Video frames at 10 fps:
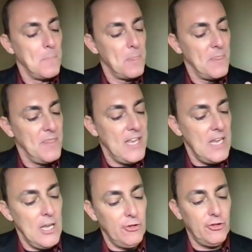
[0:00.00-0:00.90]
The
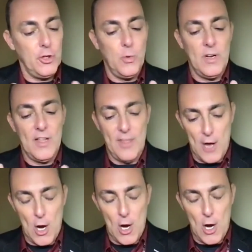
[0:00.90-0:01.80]
issue,
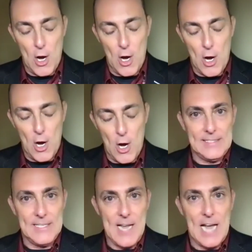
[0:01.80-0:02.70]
though,
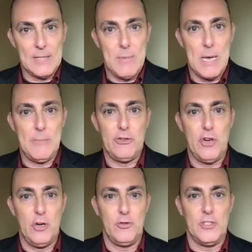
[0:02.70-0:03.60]
is, as
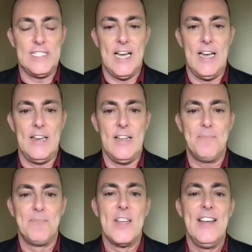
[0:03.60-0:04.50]
Pema Chodron said,
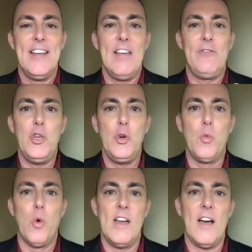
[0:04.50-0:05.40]
if you
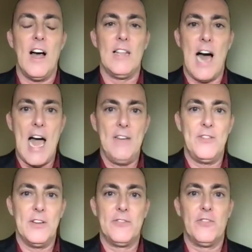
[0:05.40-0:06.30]
want a life
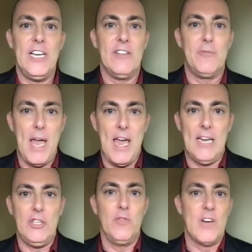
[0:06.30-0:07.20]
free of
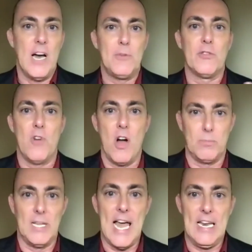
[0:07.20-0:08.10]
pain, you've come to the wrong
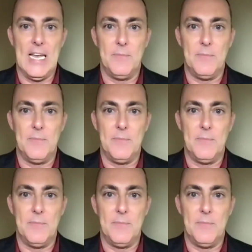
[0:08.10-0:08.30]
planet,